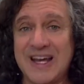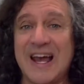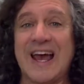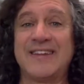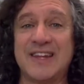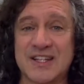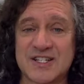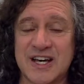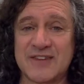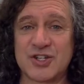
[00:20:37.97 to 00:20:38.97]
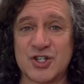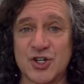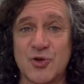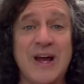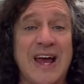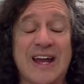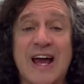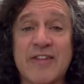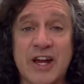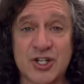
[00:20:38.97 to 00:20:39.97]
and the inside of a shoe, and
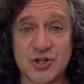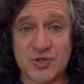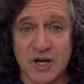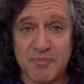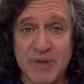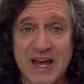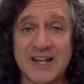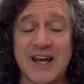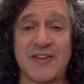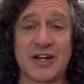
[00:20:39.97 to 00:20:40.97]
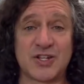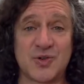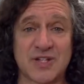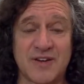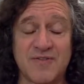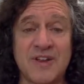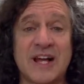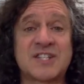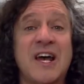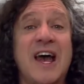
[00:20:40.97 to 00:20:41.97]
how that shoe is going to bend, how that shoe is going to
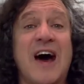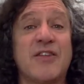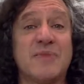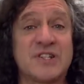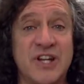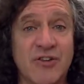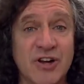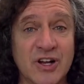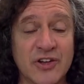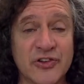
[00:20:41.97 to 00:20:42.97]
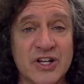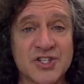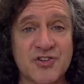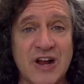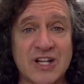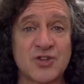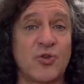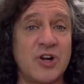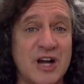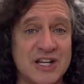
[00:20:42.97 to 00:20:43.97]
flex, how the material is going to stretch
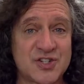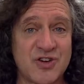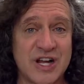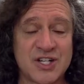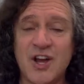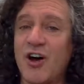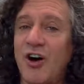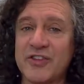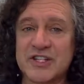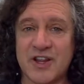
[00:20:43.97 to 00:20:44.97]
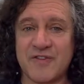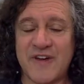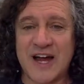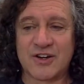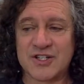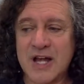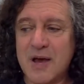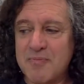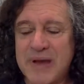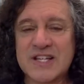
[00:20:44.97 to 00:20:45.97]
or not stretch, all these other factors.
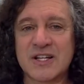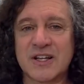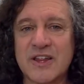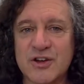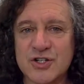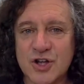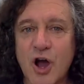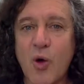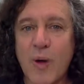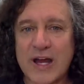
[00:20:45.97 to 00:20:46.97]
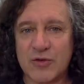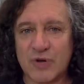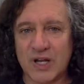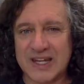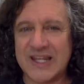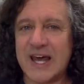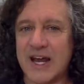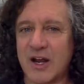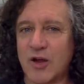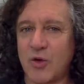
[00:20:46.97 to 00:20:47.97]
Basically, there's no way to really get
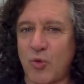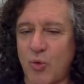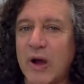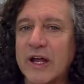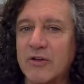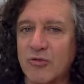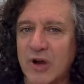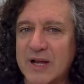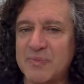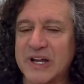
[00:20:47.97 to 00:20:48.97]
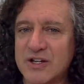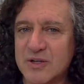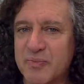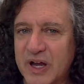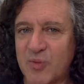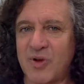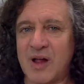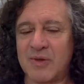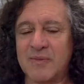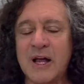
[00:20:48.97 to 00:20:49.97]
it quite right, but here's the bigger
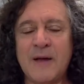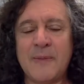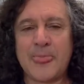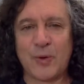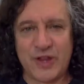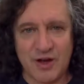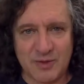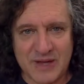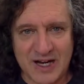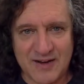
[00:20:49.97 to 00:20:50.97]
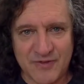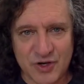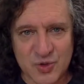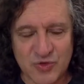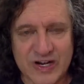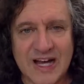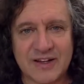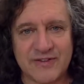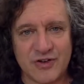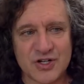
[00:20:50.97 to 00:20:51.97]
problem with the augmented and virtual
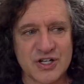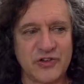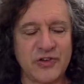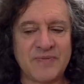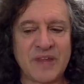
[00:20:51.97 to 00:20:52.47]
reality versions.